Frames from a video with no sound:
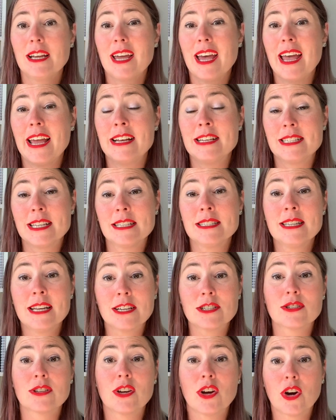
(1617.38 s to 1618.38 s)
it doesn't
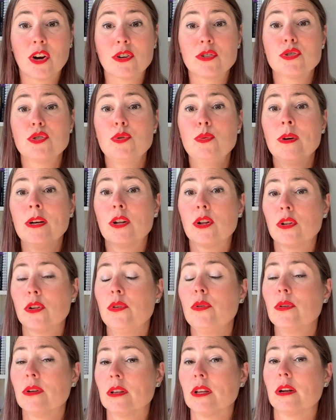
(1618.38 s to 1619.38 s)
actually hurt to
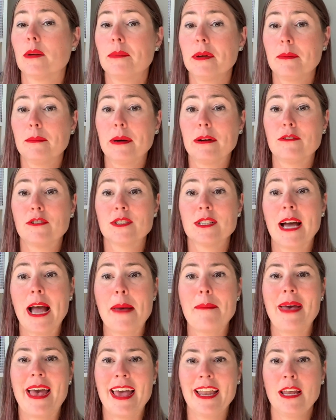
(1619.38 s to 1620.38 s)
include a little bit of buffer
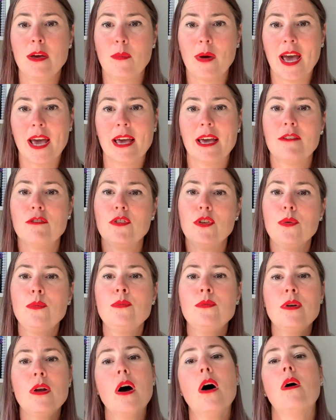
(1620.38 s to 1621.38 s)
time anyway. If you
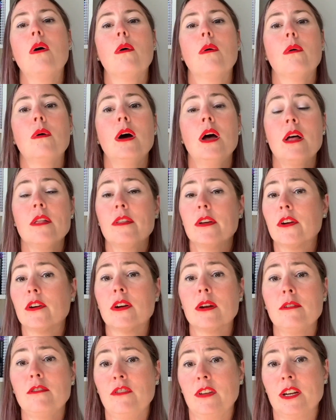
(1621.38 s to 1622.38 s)
know that you're
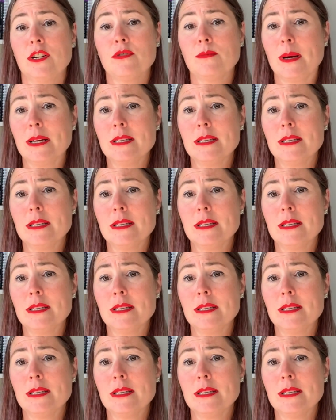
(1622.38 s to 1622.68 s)
going to finish by